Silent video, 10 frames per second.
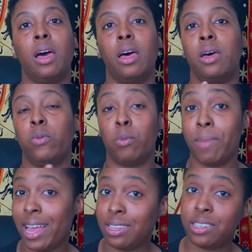
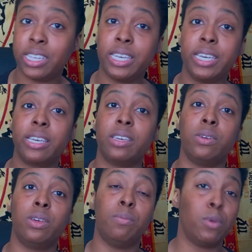romantic,
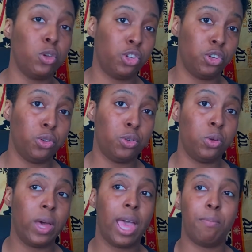emotional,
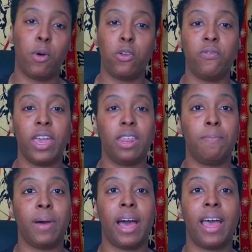and motivated
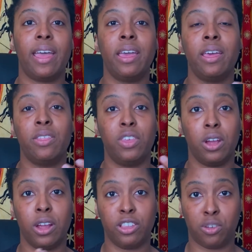by their
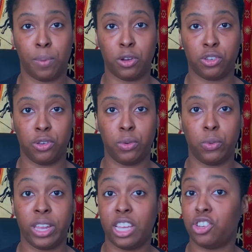interpersonal
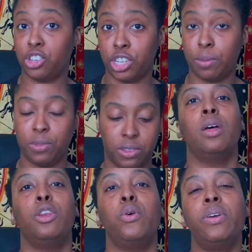relationships.
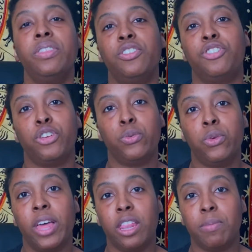Knowing the general
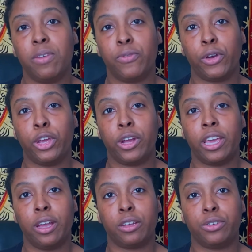element for your
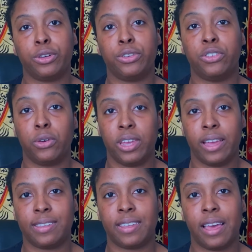character's zodiac
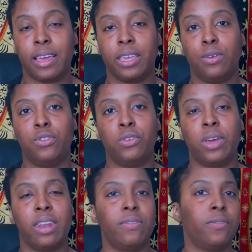sign gives you
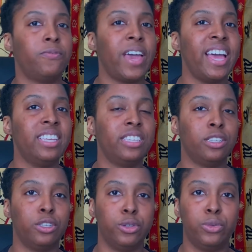kind of a fast
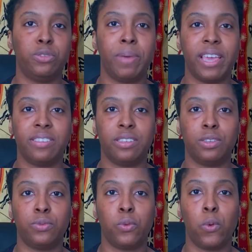and loose basis
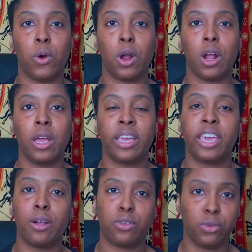for
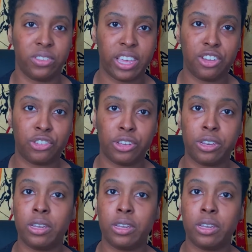characterization,